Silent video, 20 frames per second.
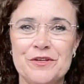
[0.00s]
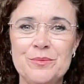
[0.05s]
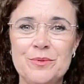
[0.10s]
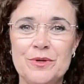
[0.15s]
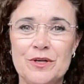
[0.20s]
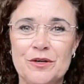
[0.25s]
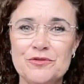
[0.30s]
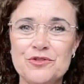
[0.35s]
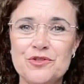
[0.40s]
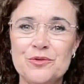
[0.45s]
where
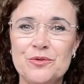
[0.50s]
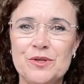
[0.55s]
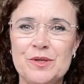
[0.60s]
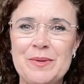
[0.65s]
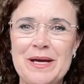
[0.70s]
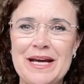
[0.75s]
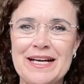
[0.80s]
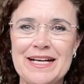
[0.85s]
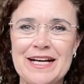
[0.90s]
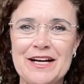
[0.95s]
I'll talk
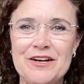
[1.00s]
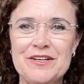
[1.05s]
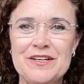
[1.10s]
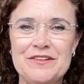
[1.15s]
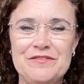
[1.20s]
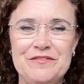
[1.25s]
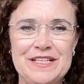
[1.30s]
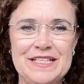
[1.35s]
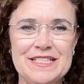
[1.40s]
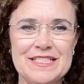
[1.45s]
about current
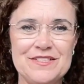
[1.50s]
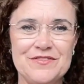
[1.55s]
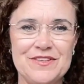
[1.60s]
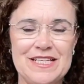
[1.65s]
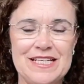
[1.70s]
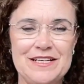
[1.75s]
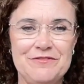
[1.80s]
events for the